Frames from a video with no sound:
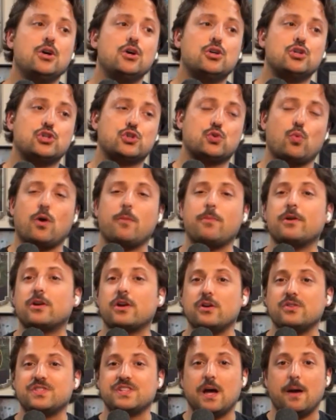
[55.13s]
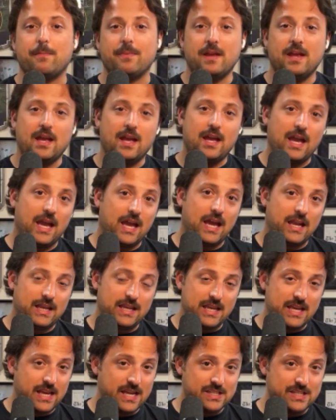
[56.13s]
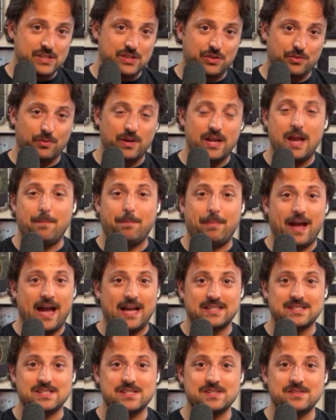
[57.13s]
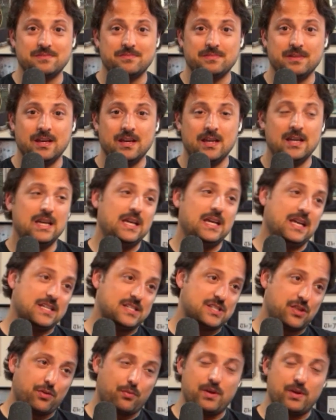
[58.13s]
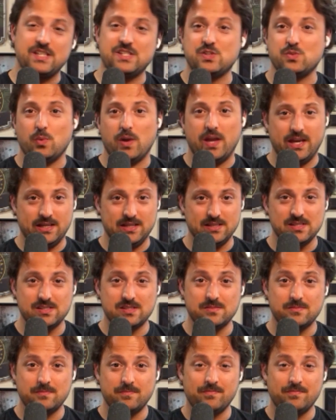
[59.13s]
Schwarber goes up, and he gets 3 at-bats, he gets 3 swings,